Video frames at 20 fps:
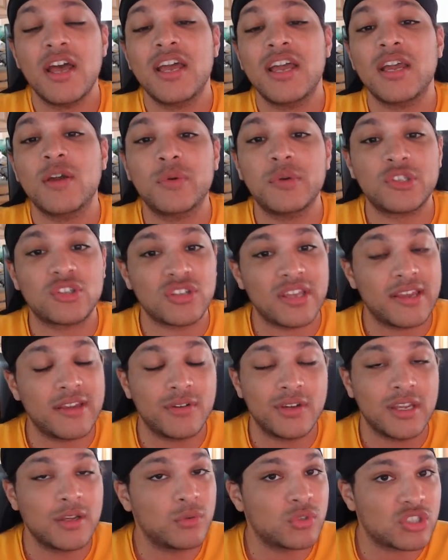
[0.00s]
It was
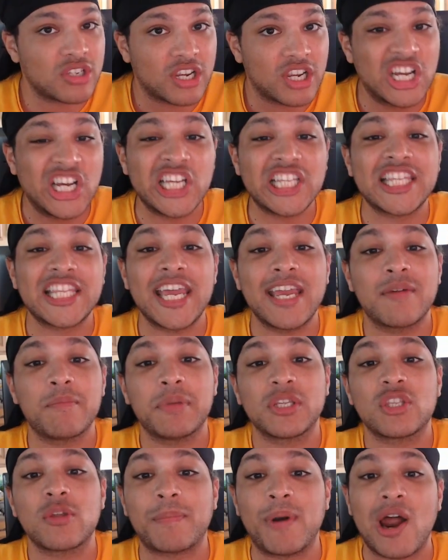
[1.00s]
a good thing,
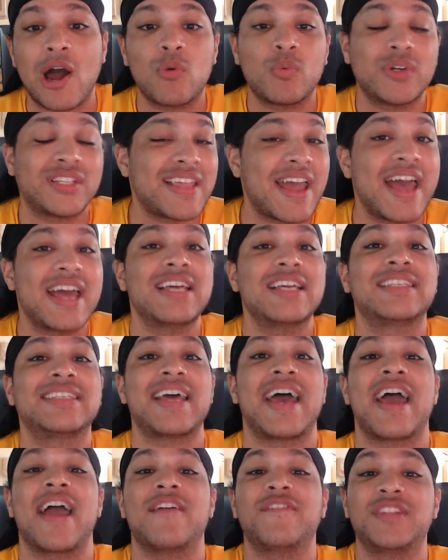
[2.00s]
but the problem with that is
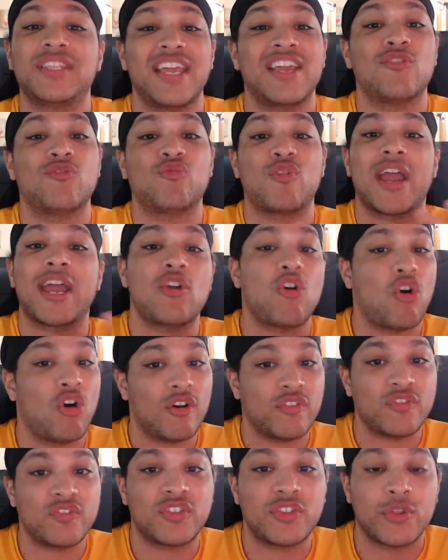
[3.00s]
that everything ran
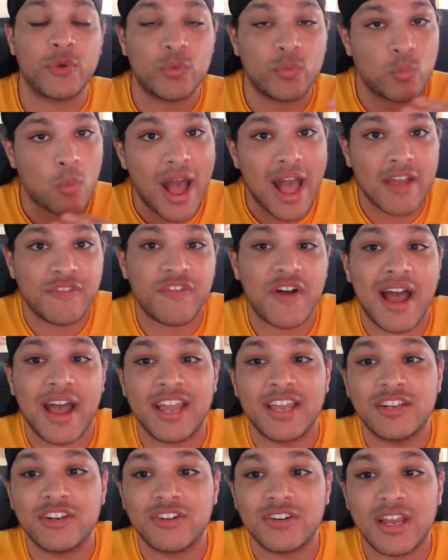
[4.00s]
off the Wi-Fi
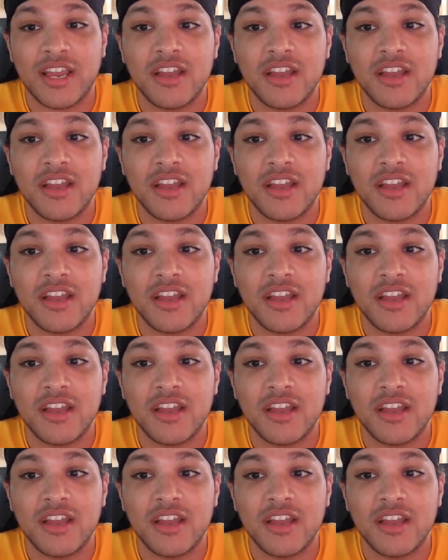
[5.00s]
internet.